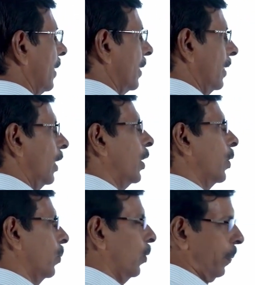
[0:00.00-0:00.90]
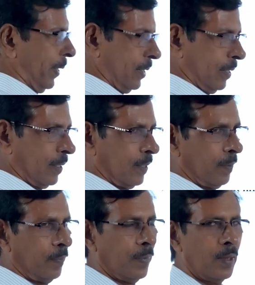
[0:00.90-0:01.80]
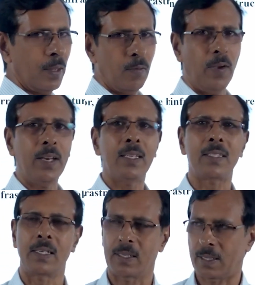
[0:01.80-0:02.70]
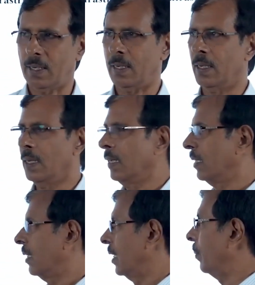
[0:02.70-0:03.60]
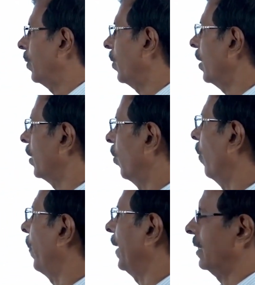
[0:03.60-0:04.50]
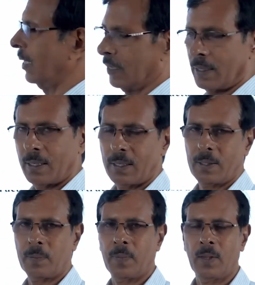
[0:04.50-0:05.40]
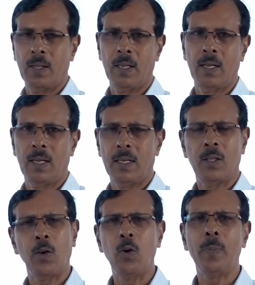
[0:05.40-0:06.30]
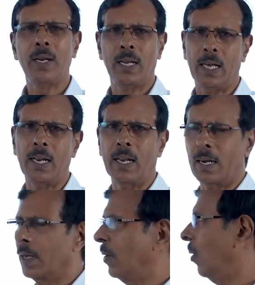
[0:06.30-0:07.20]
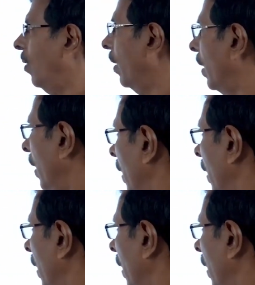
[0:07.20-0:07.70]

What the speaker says: in dealing room operations. Various risk. Number one, the operational risk. The human error or